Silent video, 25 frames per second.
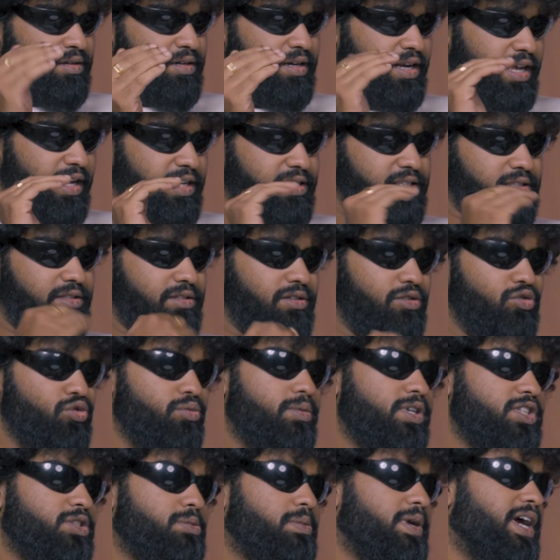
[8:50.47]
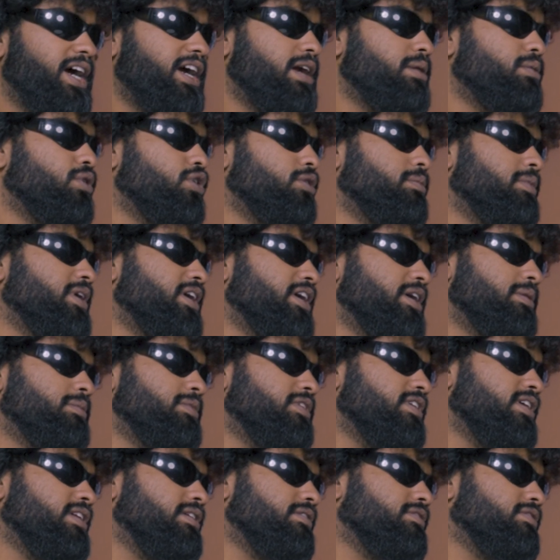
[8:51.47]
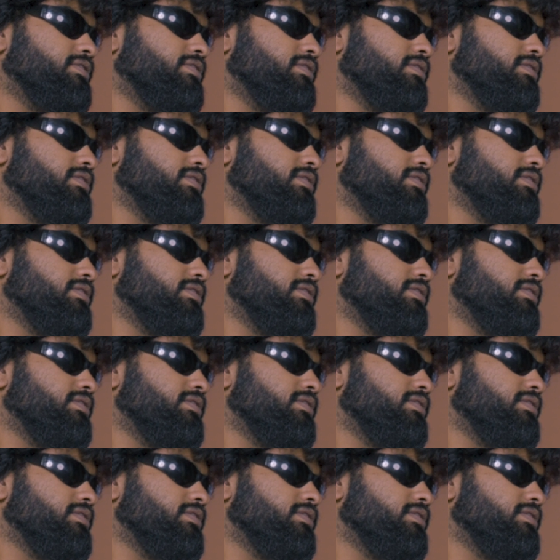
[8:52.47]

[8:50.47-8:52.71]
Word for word: takes too much pride about being himself.